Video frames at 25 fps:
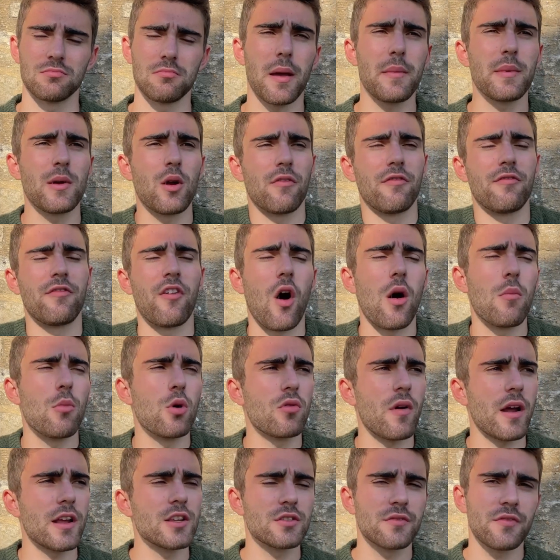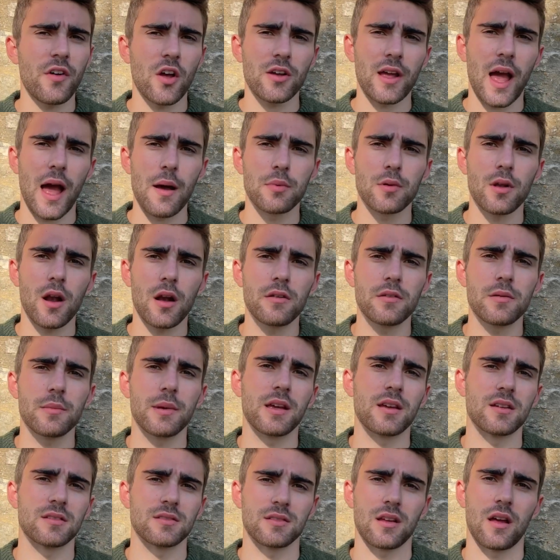maybe not far more range of vocabulary
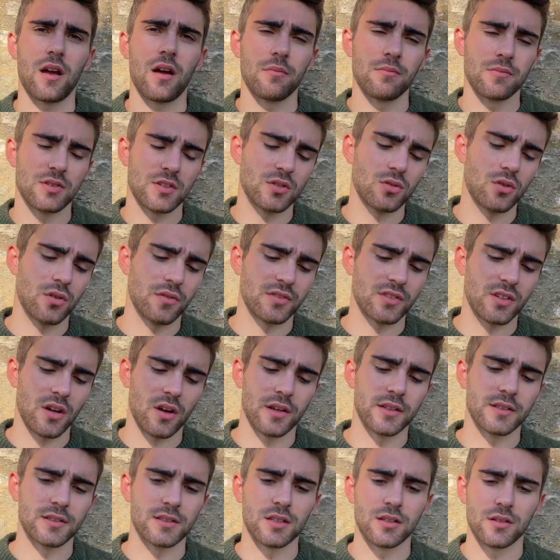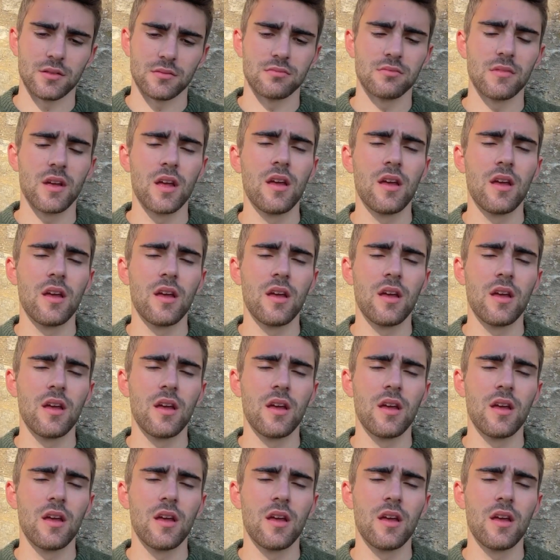because I'm sort of starting to